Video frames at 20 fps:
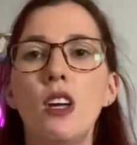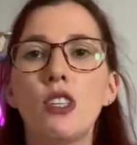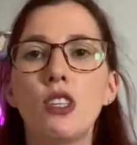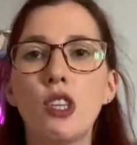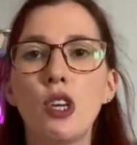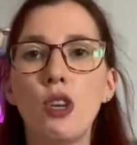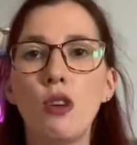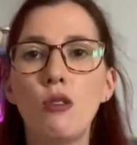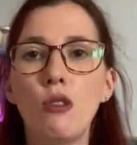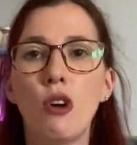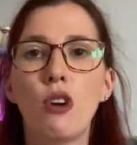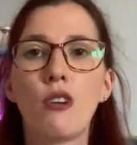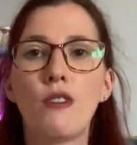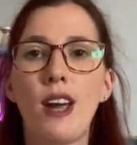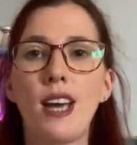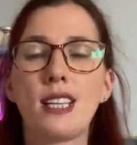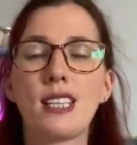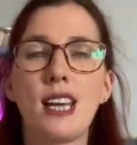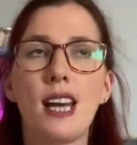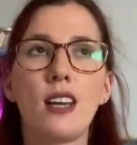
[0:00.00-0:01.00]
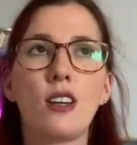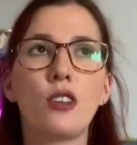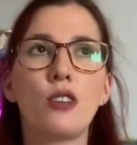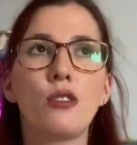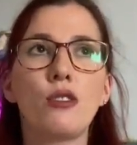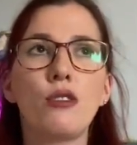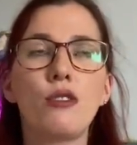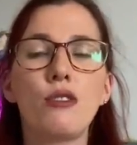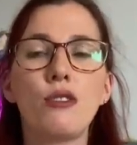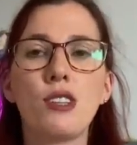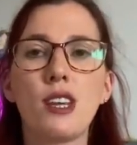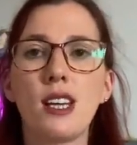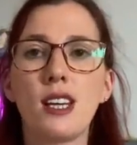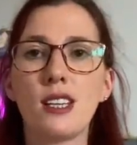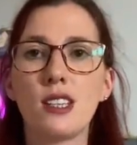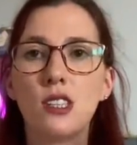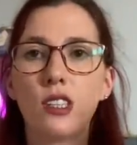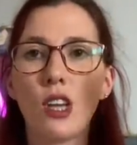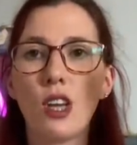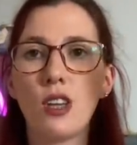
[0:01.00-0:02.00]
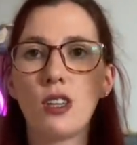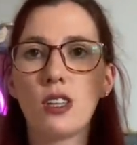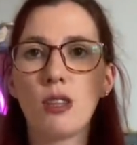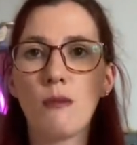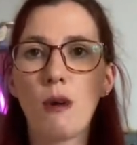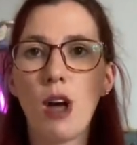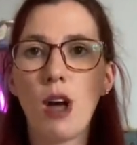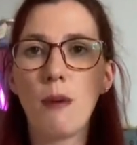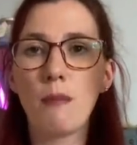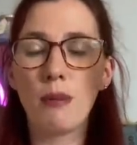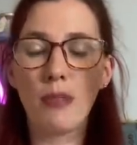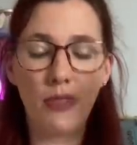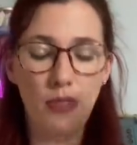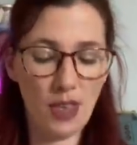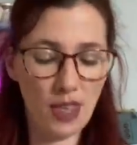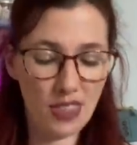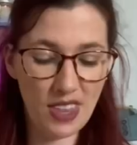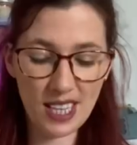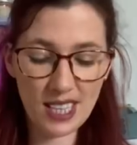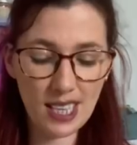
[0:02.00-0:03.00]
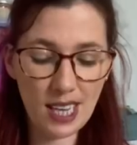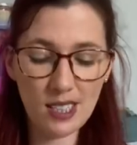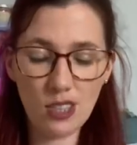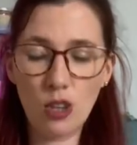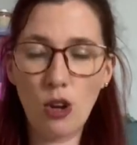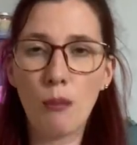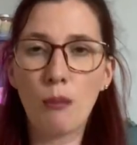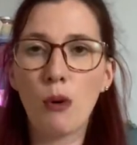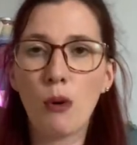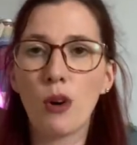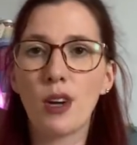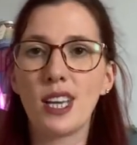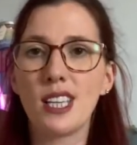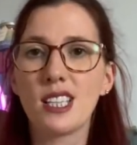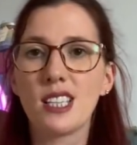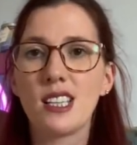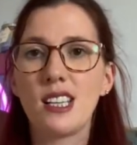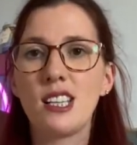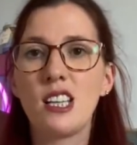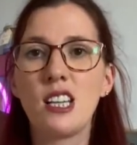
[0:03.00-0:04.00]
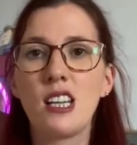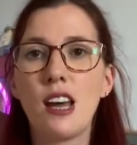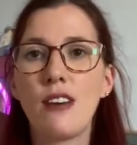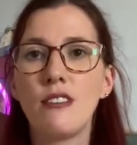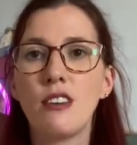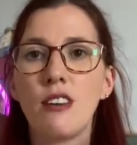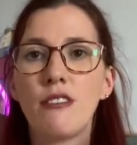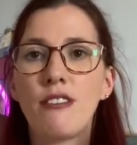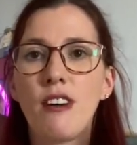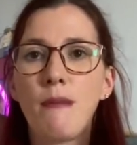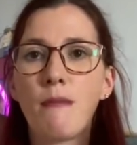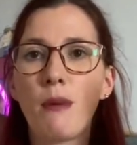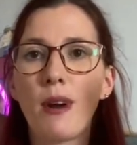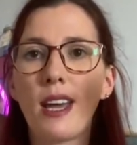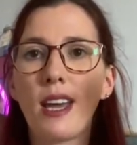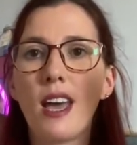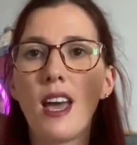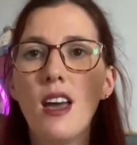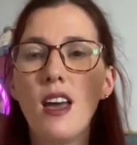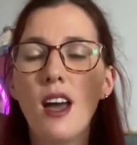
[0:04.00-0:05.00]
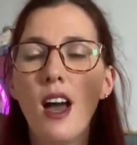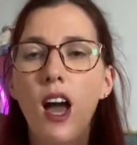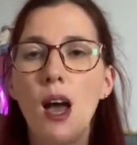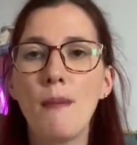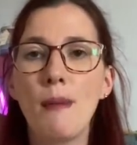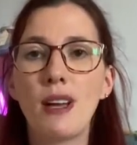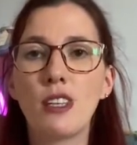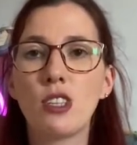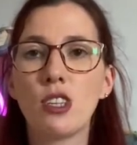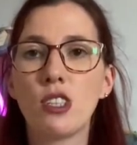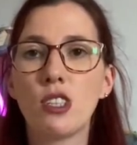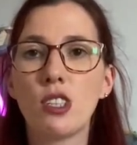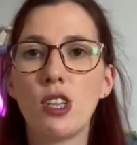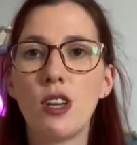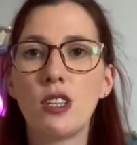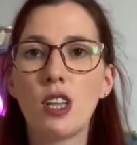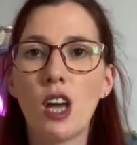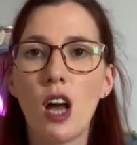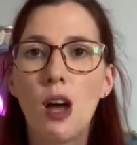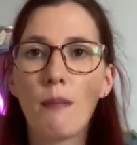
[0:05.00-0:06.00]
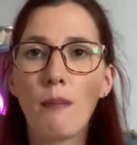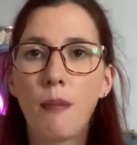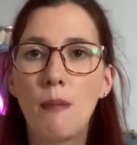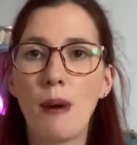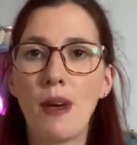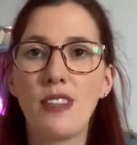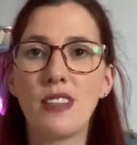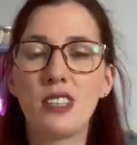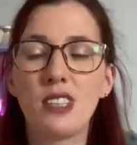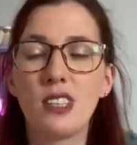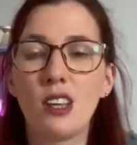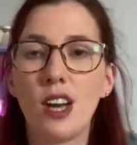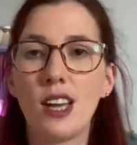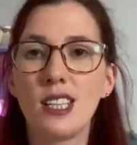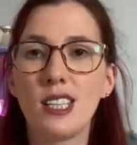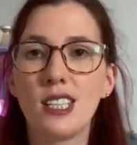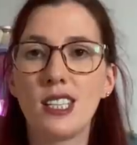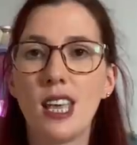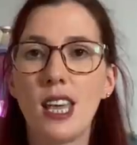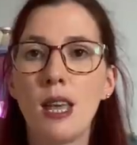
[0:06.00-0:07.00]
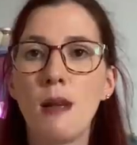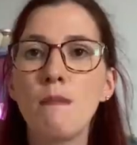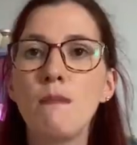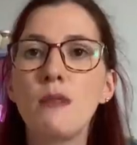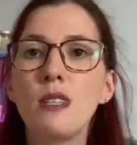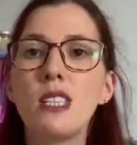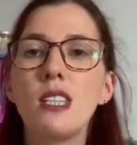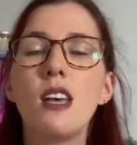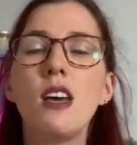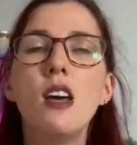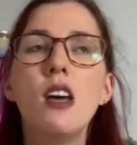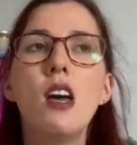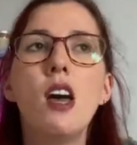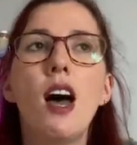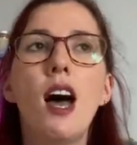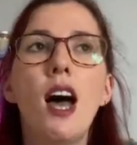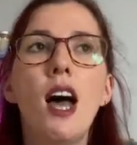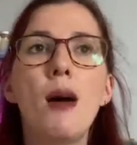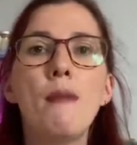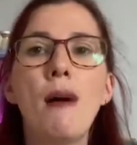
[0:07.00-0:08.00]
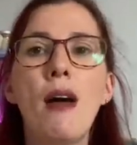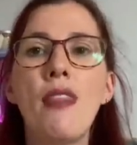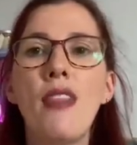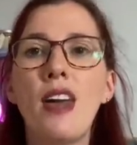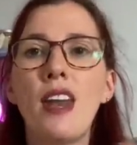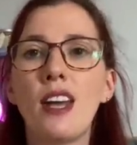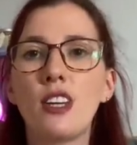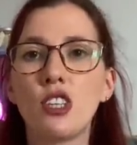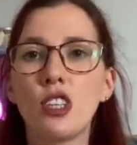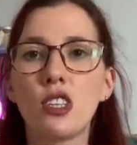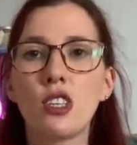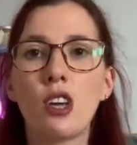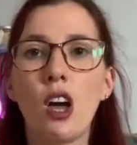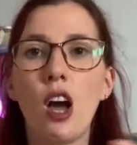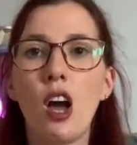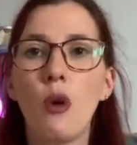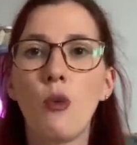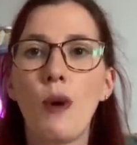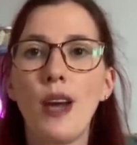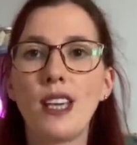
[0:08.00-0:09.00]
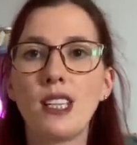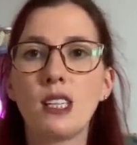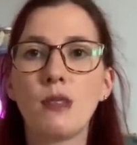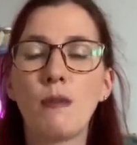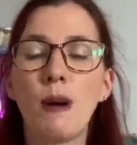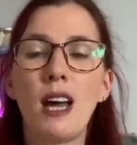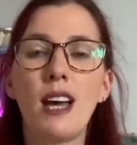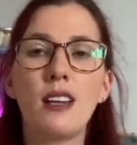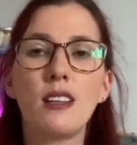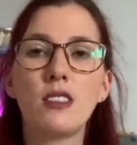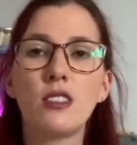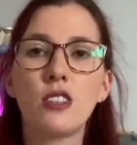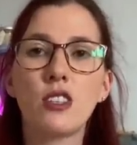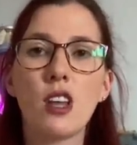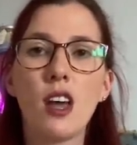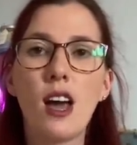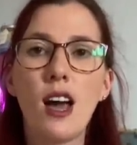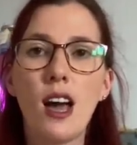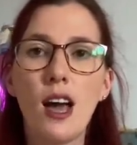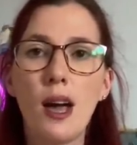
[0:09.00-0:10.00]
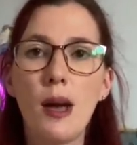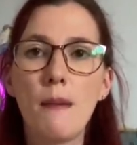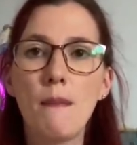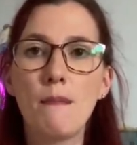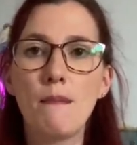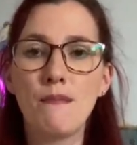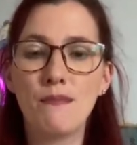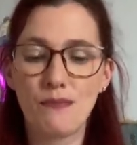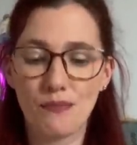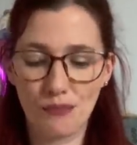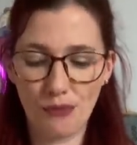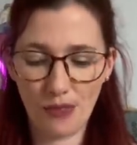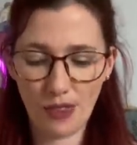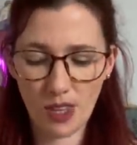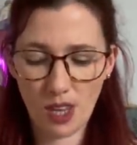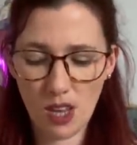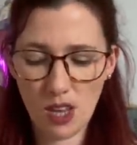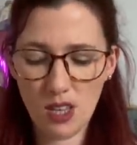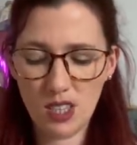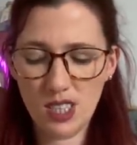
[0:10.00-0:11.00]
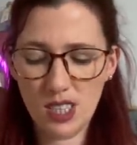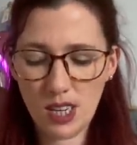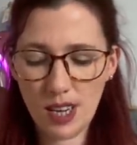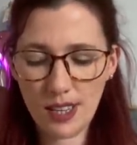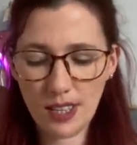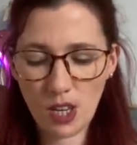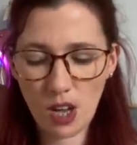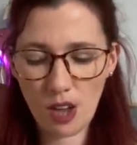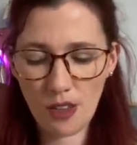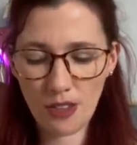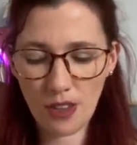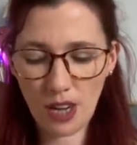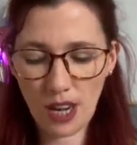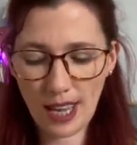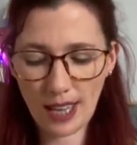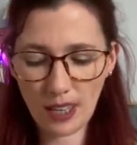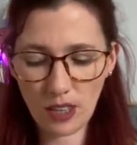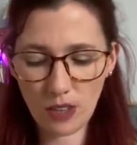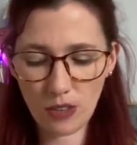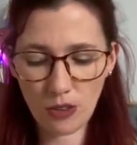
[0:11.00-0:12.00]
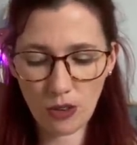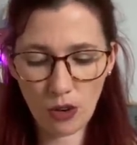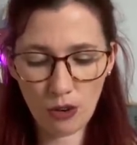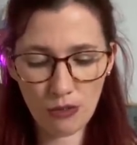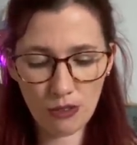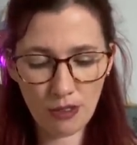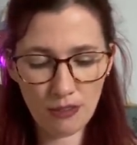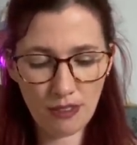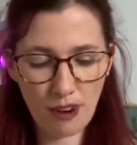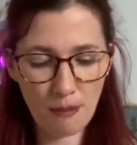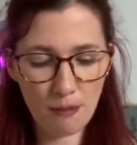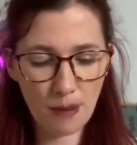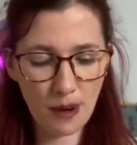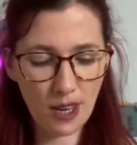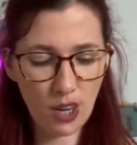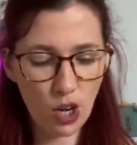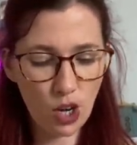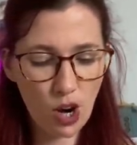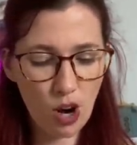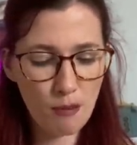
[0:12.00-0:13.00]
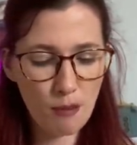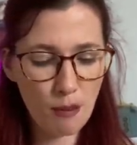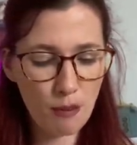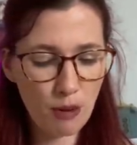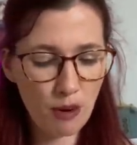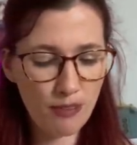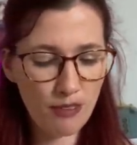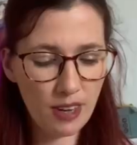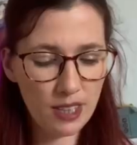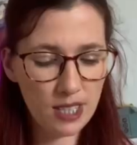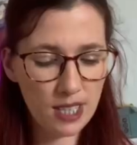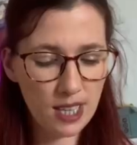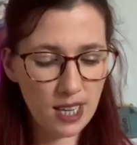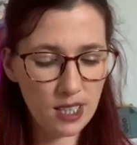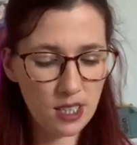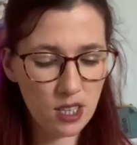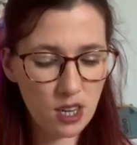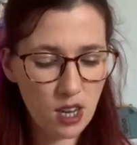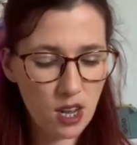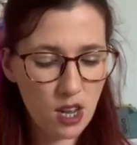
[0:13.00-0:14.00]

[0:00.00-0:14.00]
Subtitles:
Two long rectangles and I sewed them up. This hasn't got pockets because I didn't have enough fabric. I just sewed it up by the side seams. And then I just cut a waistband. Did I cut the length of the fabric? I can't remember if I did.